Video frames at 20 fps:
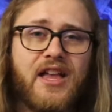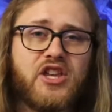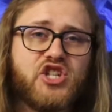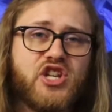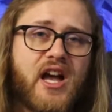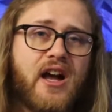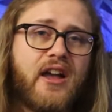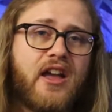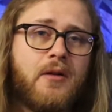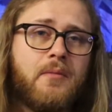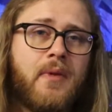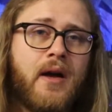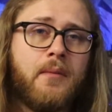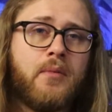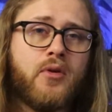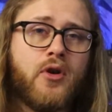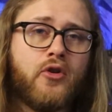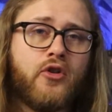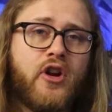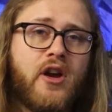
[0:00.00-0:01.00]
and check out my
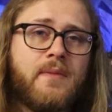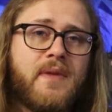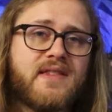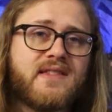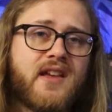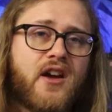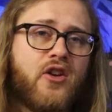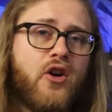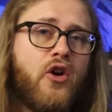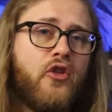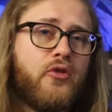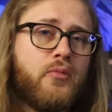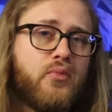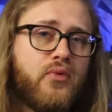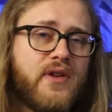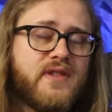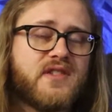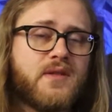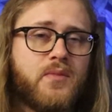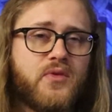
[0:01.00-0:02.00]
program that's got all the
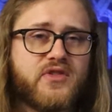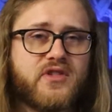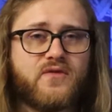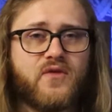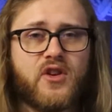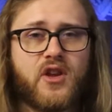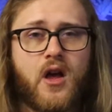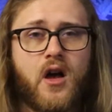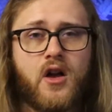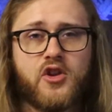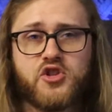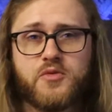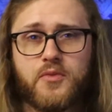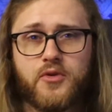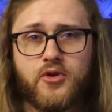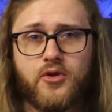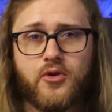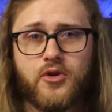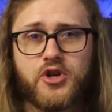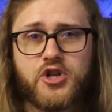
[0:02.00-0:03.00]
principles of
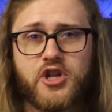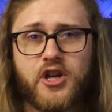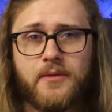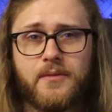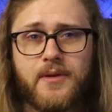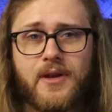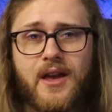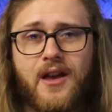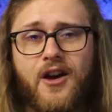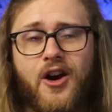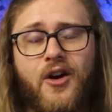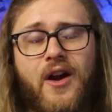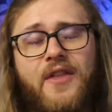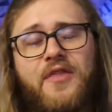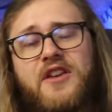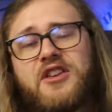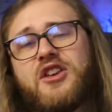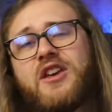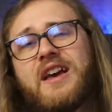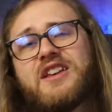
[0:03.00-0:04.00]
entrepreneurship. All right.
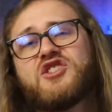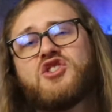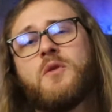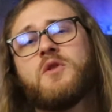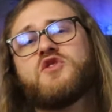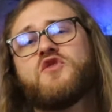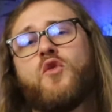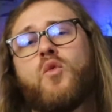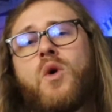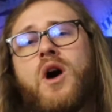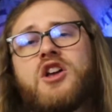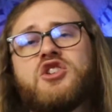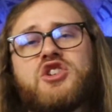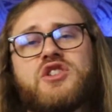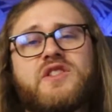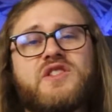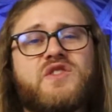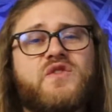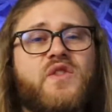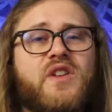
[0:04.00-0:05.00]
Thank you guys so much for
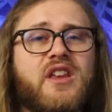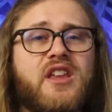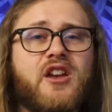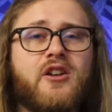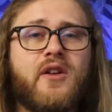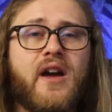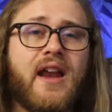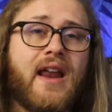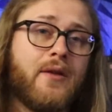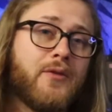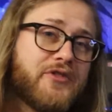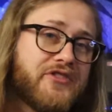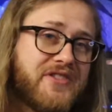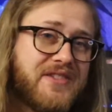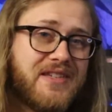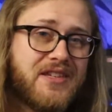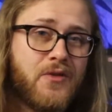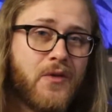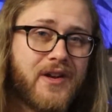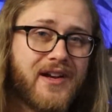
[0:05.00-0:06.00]
watching this video, and I will
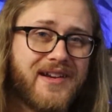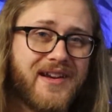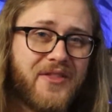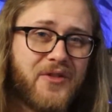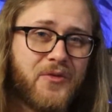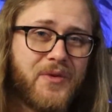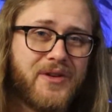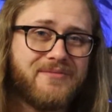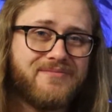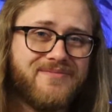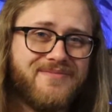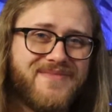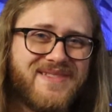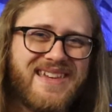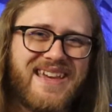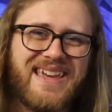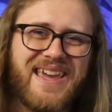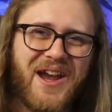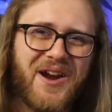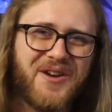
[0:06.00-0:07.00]
see you on another one. Take